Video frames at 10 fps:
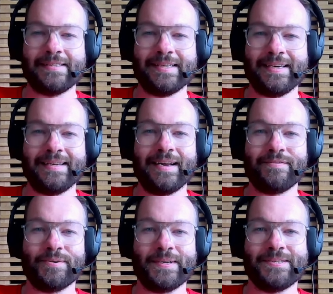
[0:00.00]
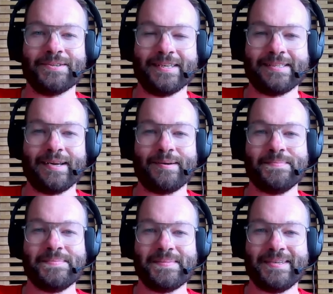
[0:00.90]
in, everyone sort of said,
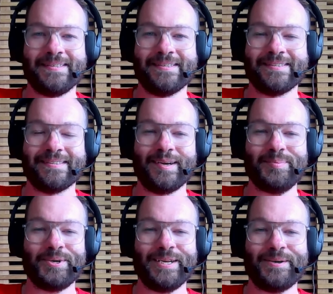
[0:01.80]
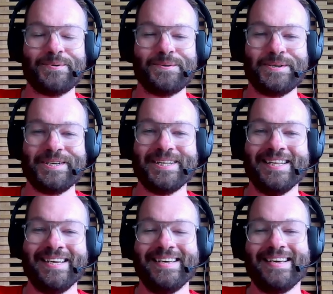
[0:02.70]
"Hmm, this is uh, pretty cool,"
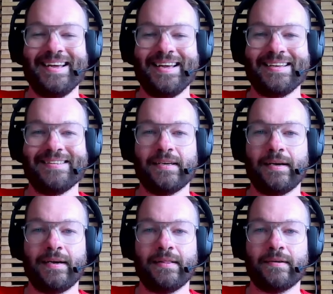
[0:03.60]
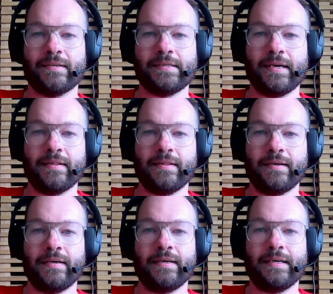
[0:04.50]
and uh, it looks like
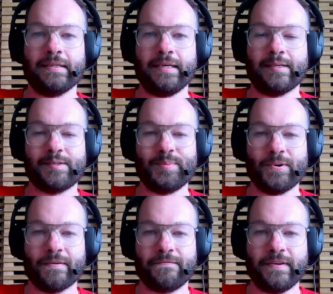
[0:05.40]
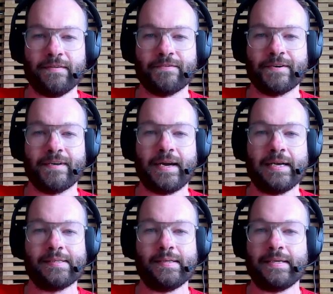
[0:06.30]
the elite sport fever
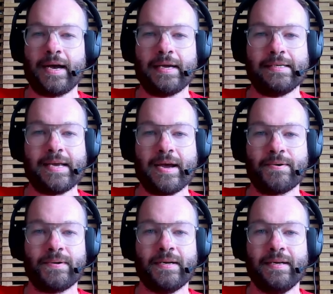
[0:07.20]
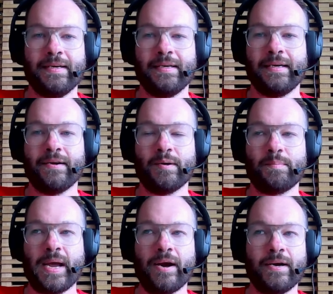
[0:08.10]
hasn't died down here in
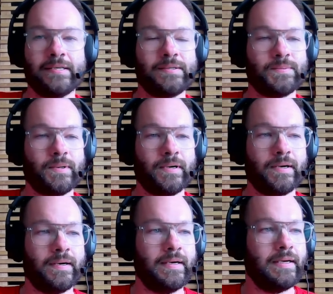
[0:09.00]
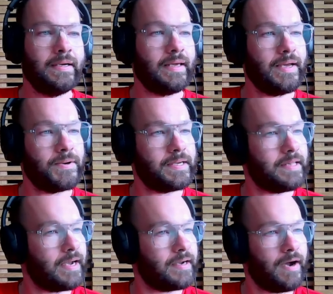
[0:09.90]
Paris. We're hearing
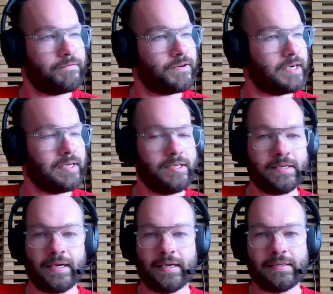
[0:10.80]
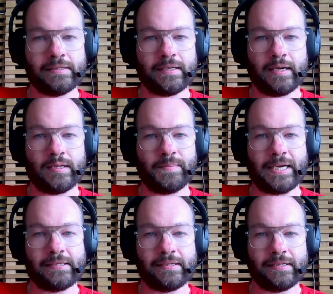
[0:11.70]
that coverage is uh, the
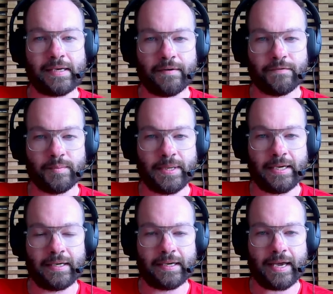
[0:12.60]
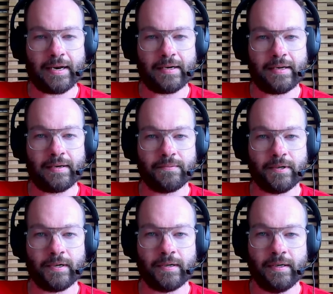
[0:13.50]
best it's ever been in Canada. We're